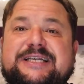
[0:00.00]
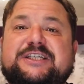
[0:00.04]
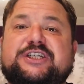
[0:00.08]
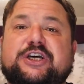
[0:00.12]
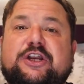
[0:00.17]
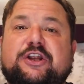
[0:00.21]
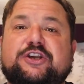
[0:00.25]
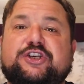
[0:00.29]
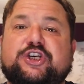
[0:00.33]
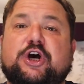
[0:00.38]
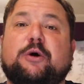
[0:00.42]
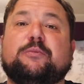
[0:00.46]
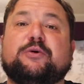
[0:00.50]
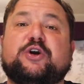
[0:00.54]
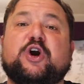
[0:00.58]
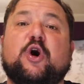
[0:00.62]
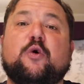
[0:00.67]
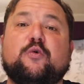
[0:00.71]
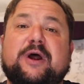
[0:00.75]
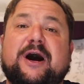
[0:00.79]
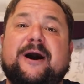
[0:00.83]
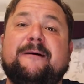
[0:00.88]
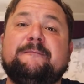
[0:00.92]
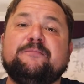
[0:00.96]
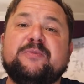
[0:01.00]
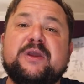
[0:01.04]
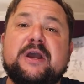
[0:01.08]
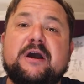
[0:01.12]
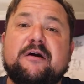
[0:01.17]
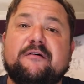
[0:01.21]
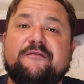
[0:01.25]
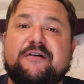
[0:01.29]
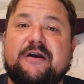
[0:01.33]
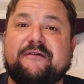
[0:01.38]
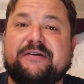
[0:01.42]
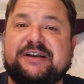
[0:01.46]
into the top corner.
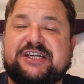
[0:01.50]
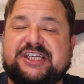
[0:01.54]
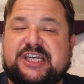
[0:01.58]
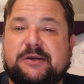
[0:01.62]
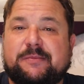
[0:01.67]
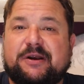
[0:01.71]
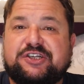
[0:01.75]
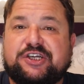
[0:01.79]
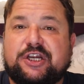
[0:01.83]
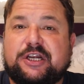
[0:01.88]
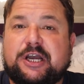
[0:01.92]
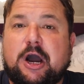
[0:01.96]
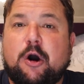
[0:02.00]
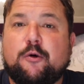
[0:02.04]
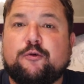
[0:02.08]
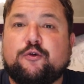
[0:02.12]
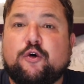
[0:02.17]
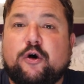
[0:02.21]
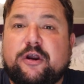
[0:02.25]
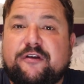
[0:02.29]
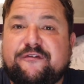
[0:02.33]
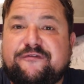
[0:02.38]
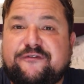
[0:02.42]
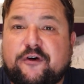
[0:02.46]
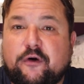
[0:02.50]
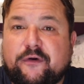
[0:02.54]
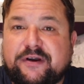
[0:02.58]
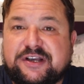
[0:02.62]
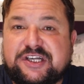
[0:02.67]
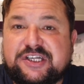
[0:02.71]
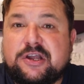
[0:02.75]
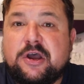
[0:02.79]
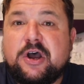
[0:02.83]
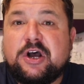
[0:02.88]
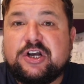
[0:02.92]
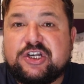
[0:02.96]
Very similar to the goal Nottingham
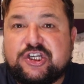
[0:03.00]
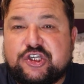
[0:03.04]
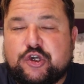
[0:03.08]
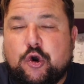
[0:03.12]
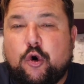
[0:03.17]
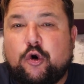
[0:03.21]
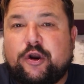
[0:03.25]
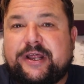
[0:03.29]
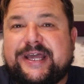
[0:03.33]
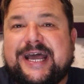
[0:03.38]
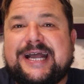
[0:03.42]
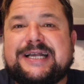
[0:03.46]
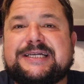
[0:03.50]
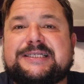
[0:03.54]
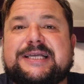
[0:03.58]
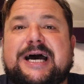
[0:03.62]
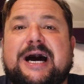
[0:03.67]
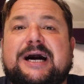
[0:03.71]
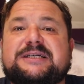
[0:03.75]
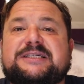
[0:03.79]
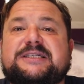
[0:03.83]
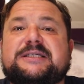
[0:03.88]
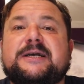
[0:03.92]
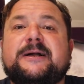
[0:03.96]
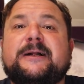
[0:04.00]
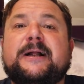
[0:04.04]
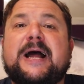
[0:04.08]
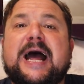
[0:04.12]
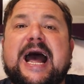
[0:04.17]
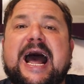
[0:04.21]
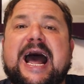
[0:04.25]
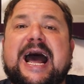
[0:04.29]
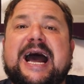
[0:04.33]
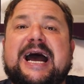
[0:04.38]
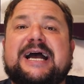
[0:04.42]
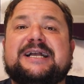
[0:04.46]
Forest scored against us
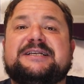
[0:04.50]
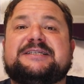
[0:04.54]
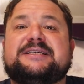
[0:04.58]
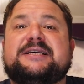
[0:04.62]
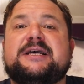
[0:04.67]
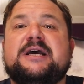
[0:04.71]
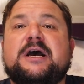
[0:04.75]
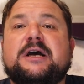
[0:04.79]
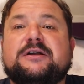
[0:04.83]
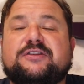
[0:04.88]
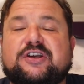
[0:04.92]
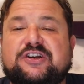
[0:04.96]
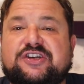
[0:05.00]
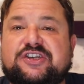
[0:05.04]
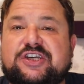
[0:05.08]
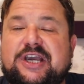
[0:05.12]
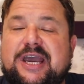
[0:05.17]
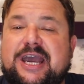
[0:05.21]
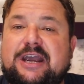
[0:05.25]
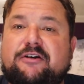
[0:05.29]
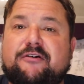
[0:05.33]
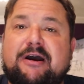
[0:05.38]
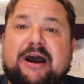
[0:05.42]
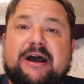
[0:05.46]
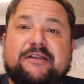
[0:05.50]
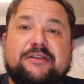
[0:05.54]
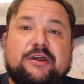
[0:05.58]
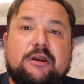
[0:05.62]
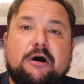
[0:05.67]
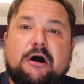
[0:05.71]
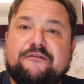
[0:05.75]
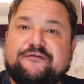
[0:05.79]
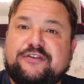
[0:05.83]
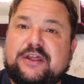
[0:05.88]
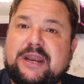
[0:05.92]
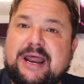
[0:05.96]
at the City Ground. And
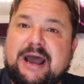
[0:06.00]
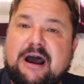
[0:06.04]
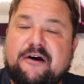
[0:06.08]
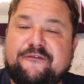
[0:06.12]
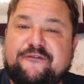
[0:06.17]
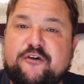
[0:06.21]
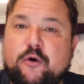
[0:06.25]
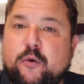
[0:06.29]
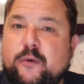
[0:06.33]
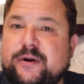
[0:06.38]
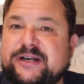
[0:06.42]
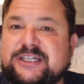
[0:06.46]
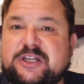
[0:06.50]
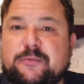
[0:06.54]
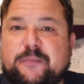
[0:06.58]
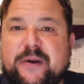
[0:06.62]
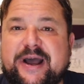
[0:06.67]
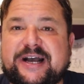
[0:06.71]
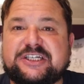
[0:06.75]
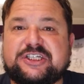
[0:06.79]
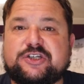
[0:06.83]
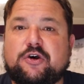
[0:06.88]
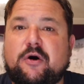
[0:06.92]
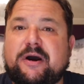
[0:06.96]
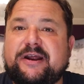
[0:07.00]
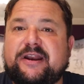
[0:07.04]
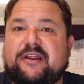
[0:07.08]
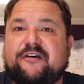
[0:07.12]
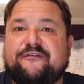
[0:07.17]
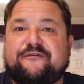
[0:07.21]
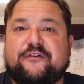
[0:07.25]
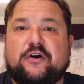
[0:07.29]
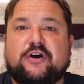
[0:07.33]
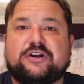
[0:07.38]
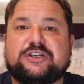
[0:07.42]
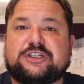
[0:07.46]
after that, I thought we was the better side in the
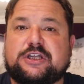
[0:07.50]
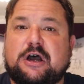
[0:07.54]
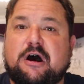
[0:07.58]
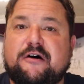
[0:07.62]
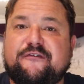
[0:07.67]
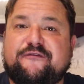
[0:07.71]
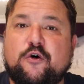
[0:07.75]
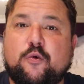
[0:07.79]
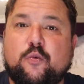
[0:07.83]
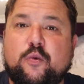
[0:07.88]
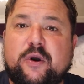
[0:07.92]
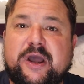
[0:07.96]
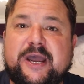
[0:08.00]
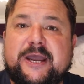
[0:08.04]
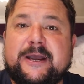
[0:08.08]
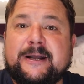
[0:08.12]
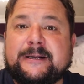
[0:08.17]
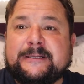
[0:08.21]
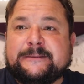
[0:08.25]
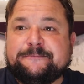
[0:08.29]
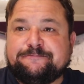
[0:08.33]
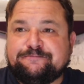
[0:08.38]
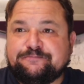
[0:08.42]
first half. I thought we